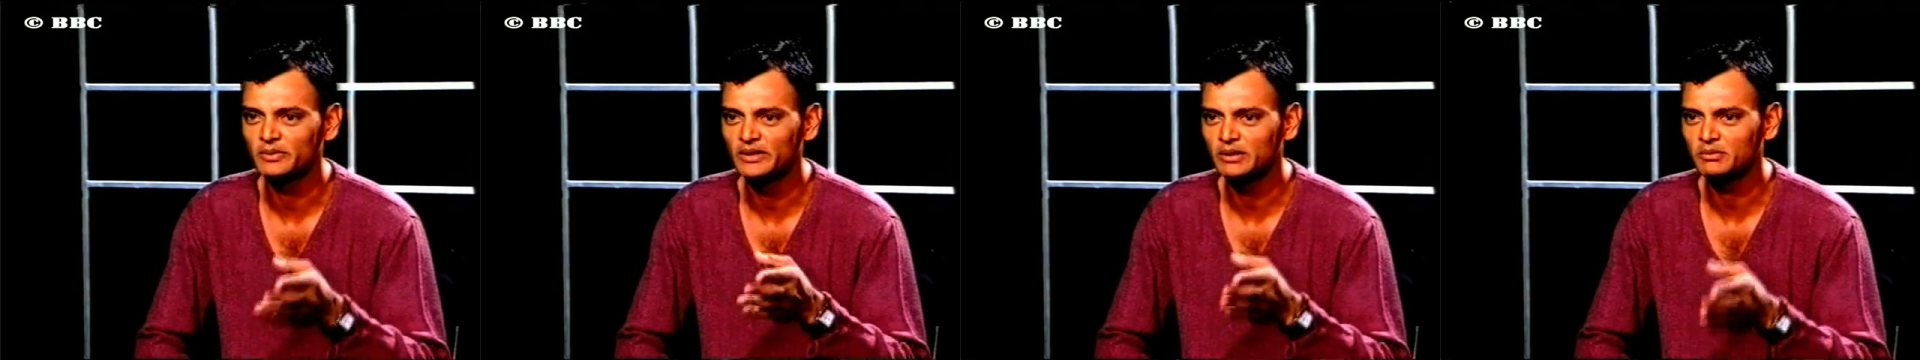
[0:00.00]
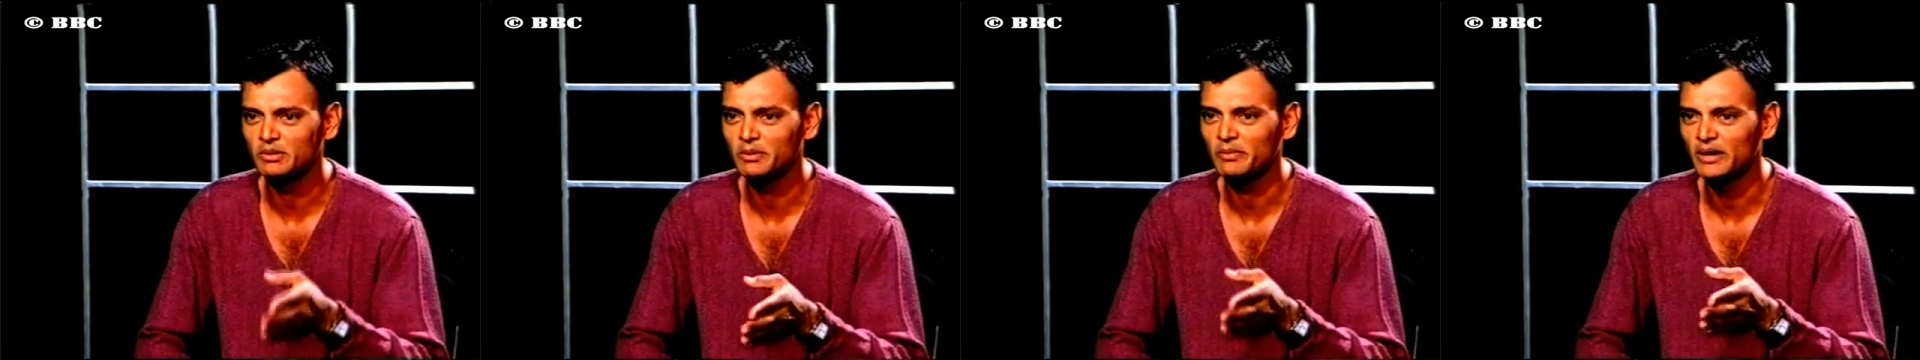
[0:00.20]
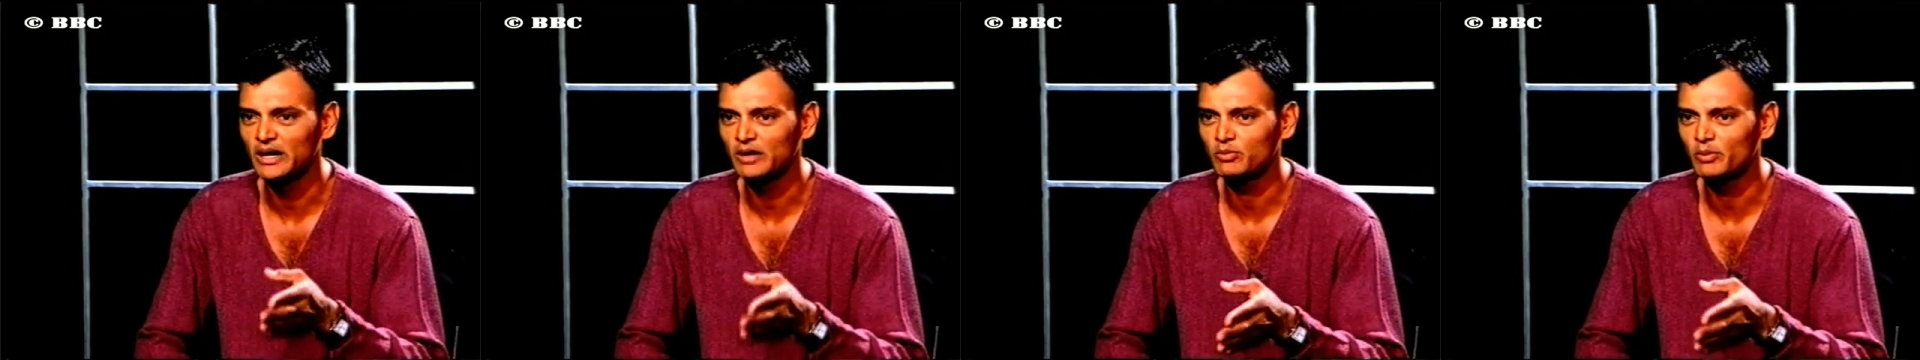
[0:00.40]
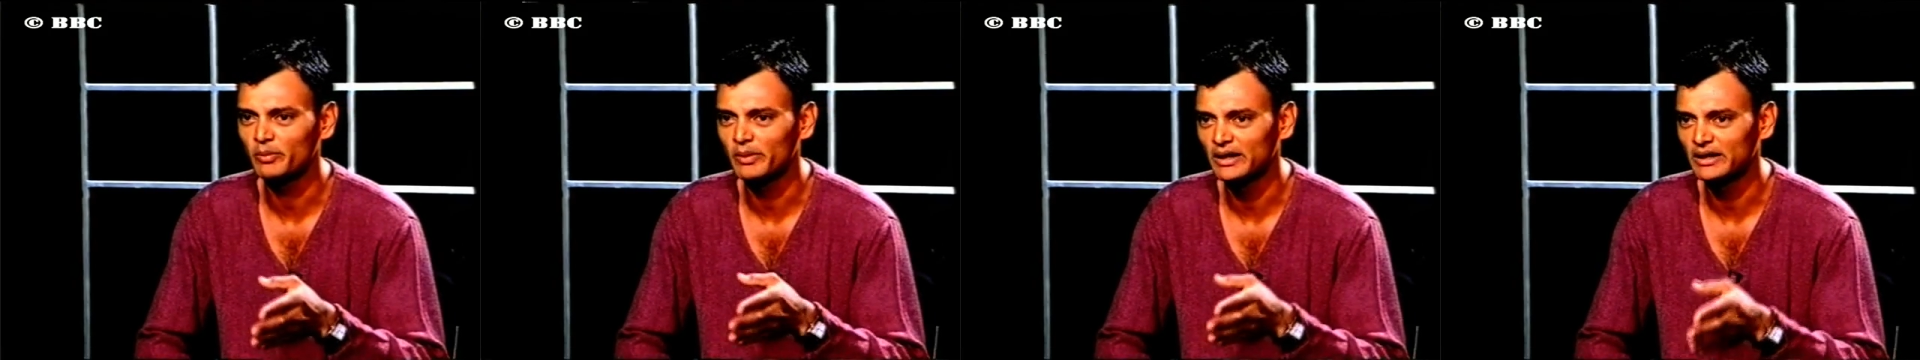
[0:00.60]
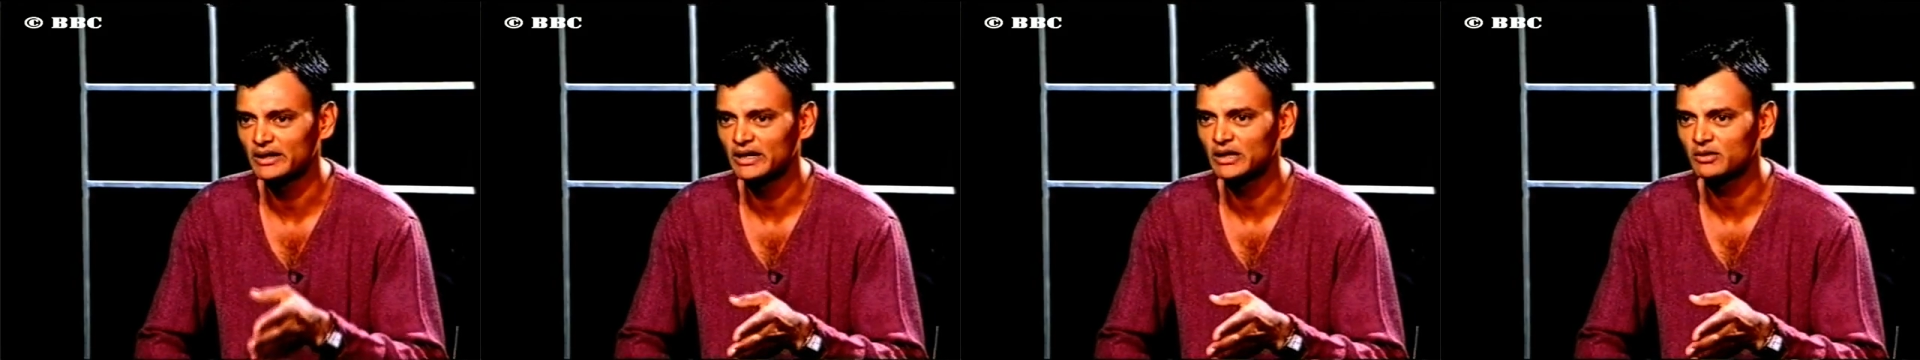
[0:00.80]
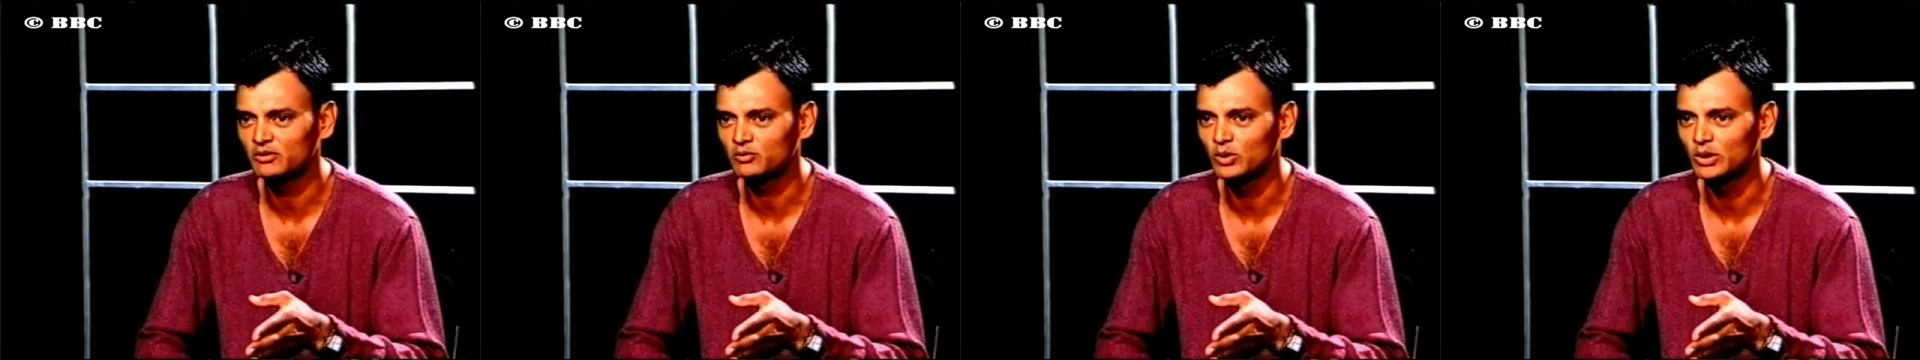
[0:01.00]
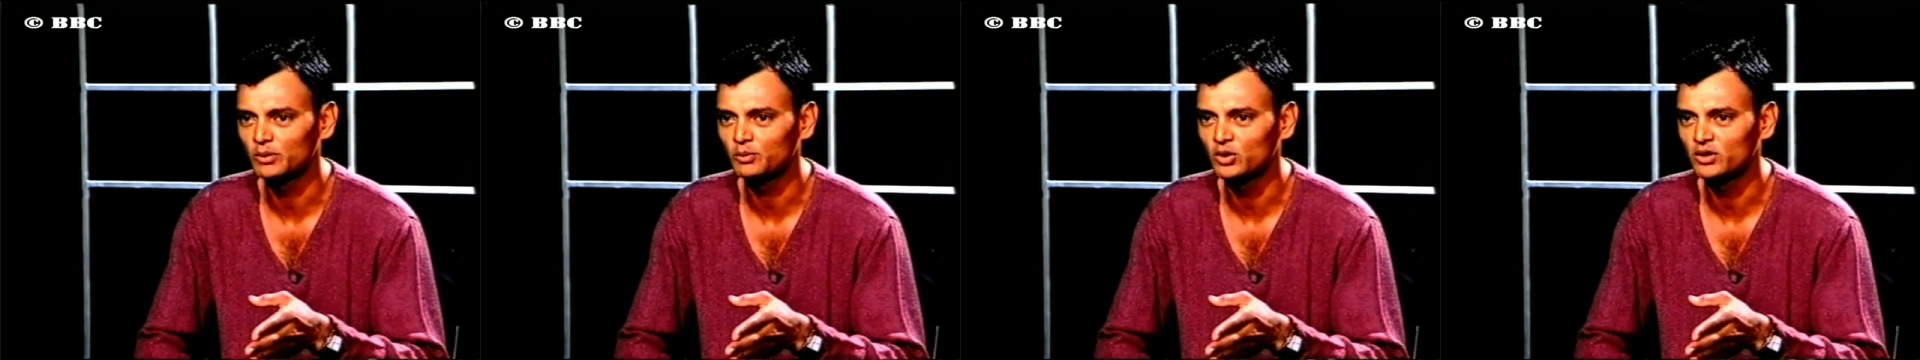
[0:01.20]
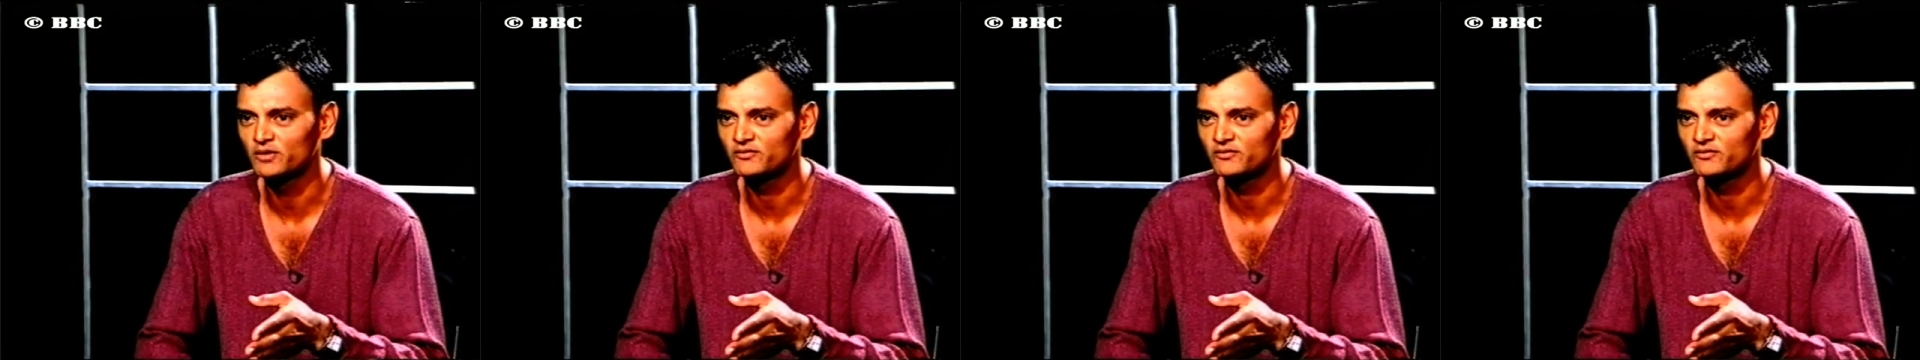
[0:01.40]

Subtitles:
me and my dad were batting at